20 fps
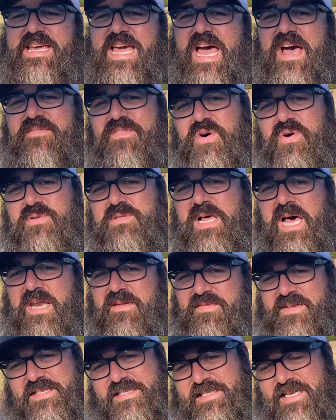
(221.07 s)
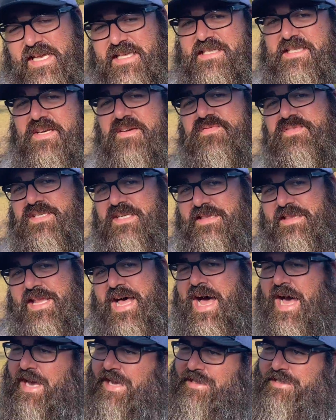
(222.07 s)
have a whole lot of incentive to
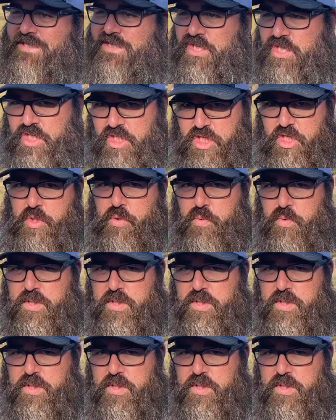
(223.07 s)
lie to you.